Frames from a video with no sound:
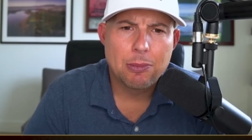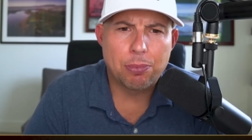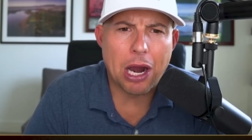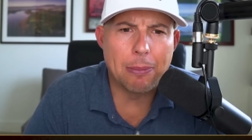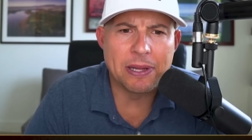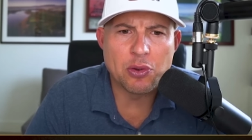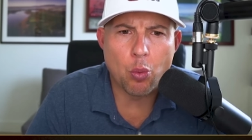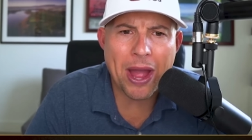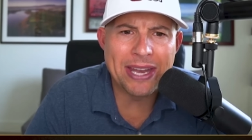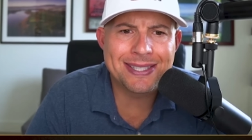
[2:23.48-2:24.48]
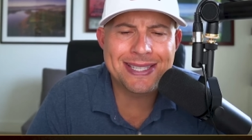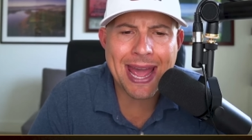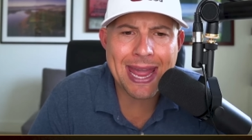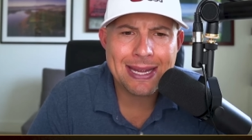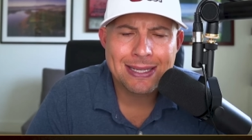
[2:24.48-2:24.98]
probably
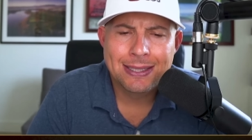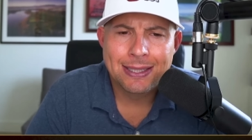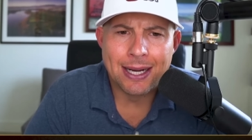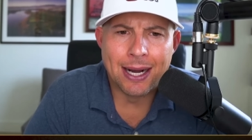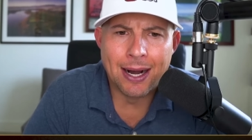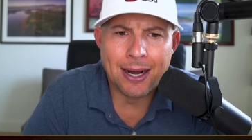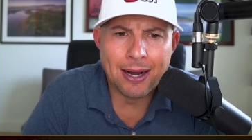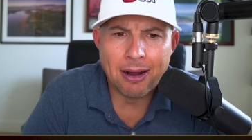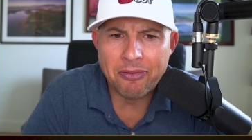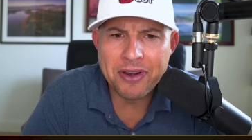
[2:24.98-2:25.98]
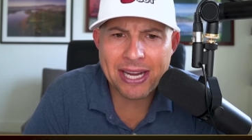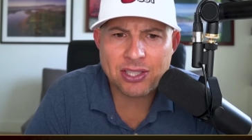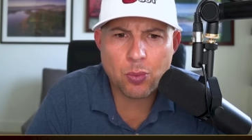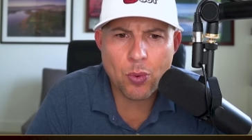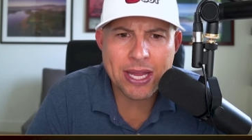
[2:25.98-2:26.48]
Wednesday uh, of
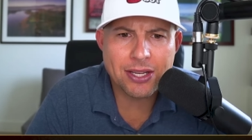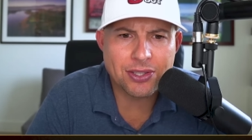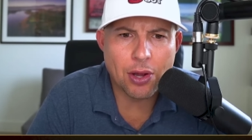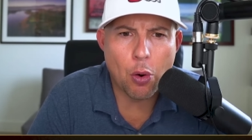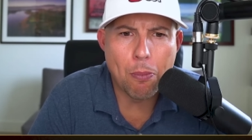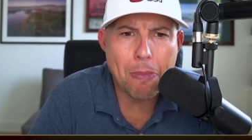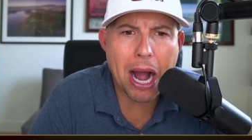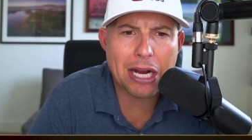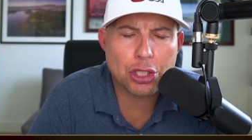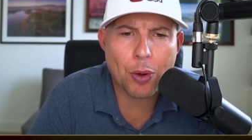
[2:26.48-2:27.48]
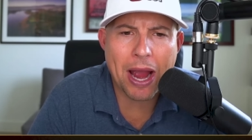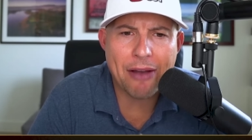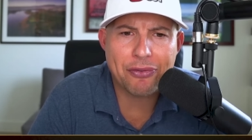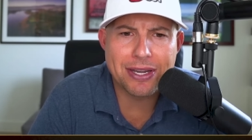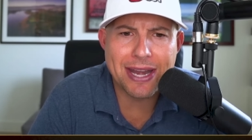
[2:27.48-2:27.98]
next week. So mock
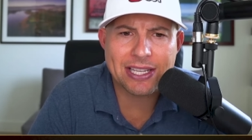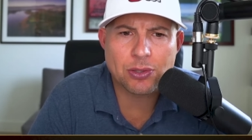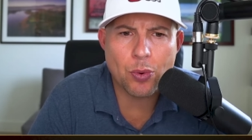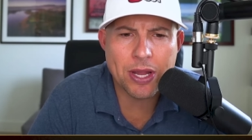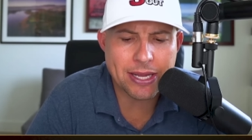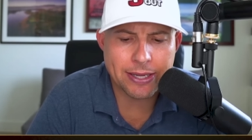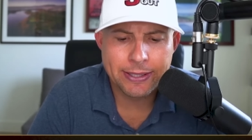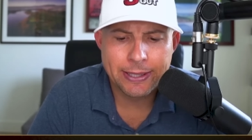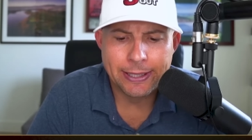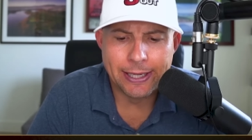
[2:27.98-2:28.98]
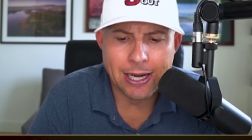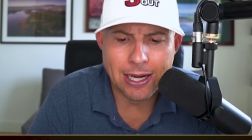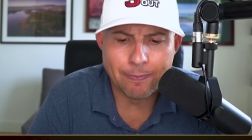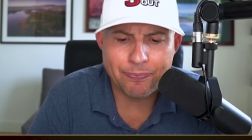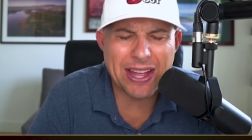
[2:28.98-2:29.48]
draft next week,
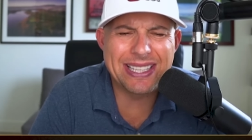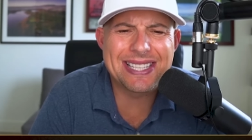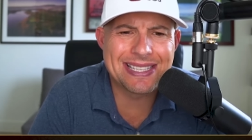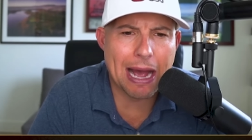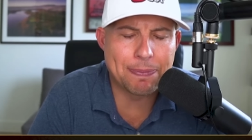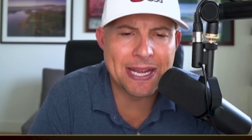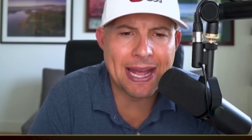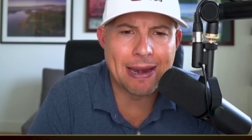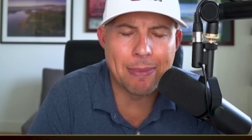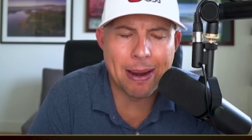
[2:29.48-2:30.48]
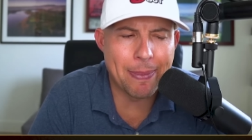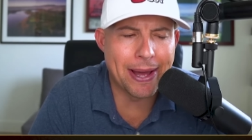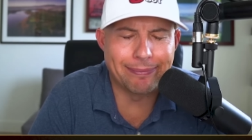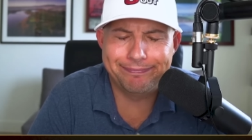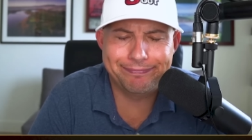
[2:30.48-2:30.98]
uh, at least the top ten. I mean, I'm
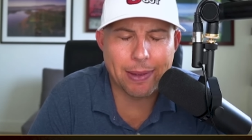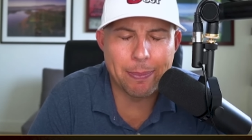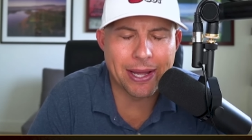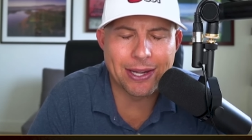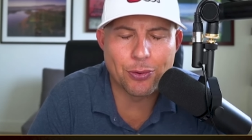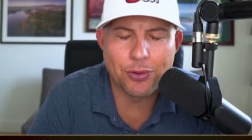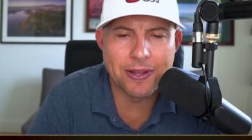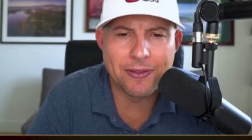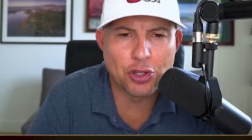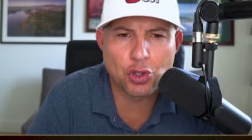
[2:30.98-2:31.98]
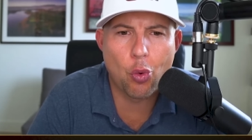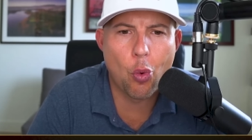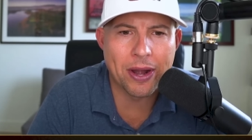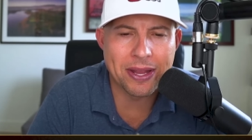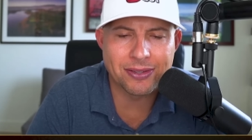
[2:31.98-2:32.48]
not I'm not going to do that in the
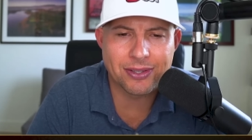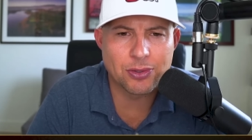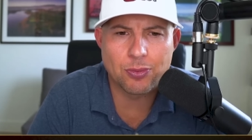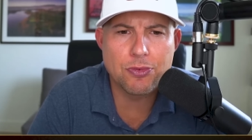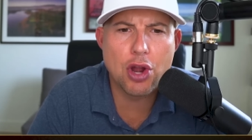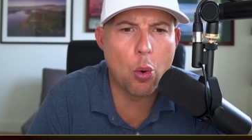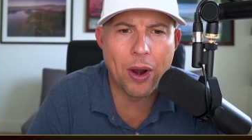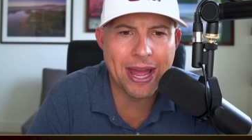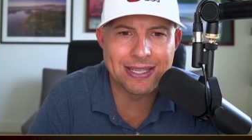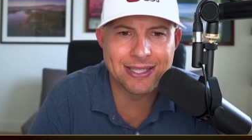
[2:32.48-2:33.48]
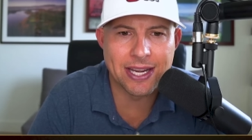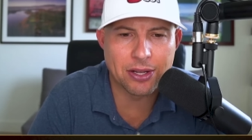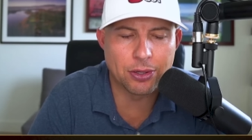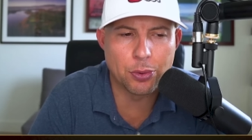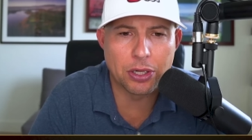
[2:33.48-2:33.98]
20s because no one has any
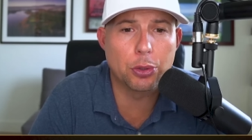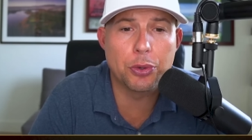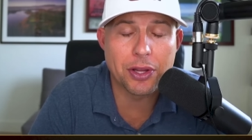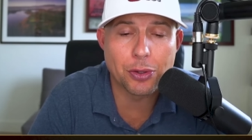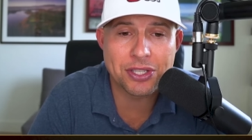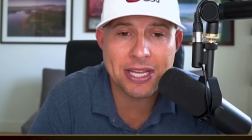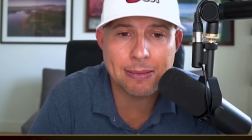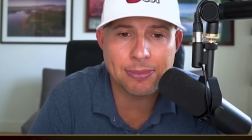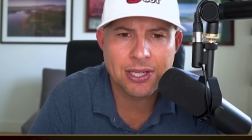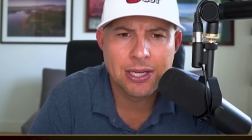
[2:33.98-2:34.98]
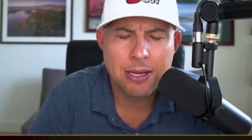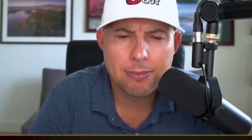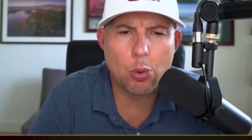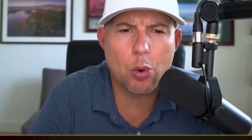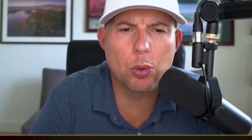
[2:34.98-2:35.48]
clue, including those teams.
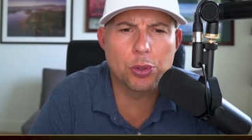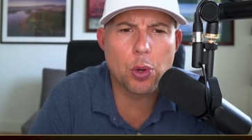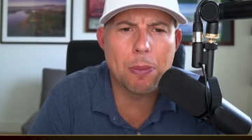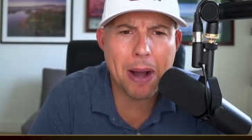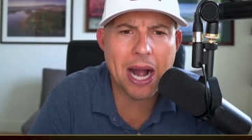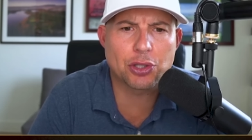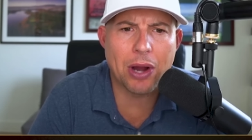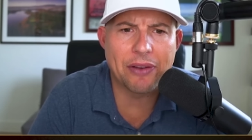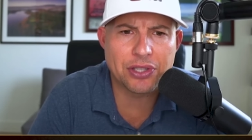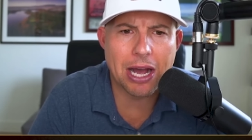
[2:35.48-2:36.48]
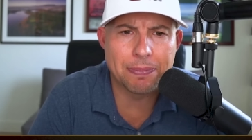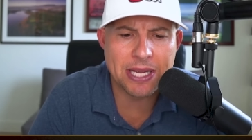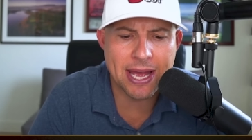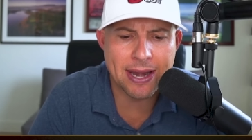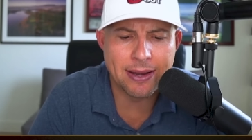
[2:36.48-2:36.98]
But we will do a mock draft top
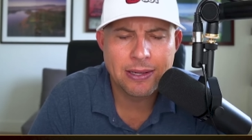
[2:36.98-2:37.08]
10